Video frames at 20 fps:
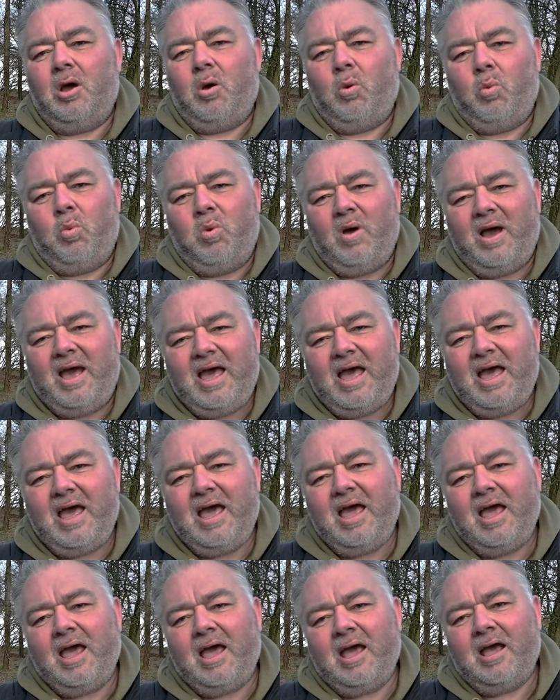
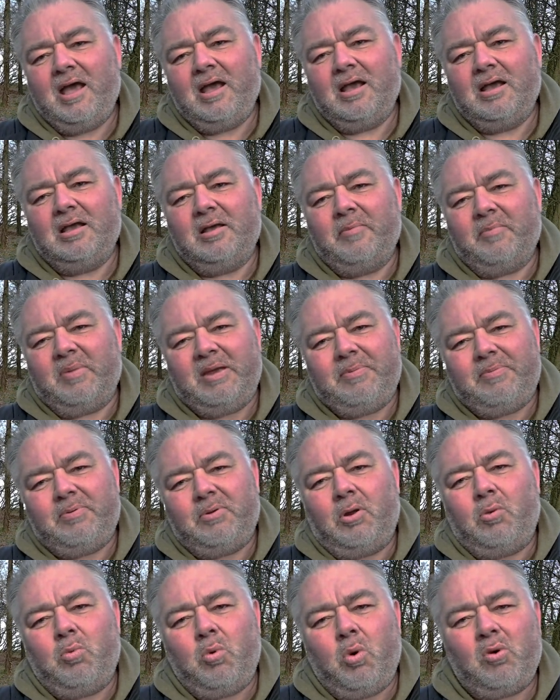where people
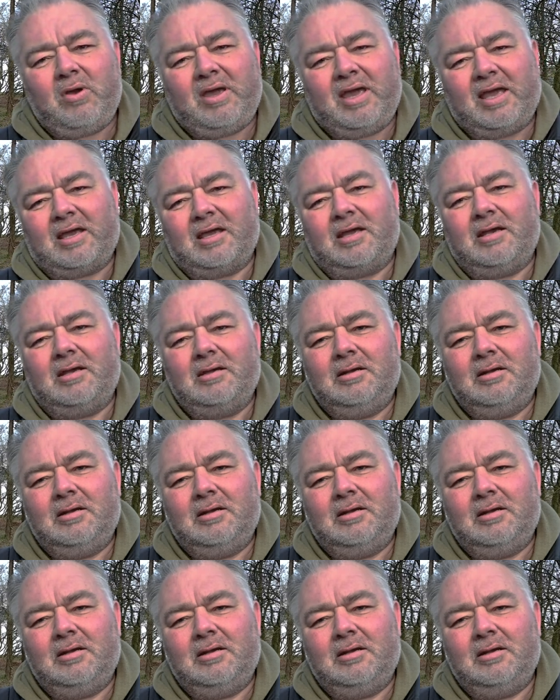are walking.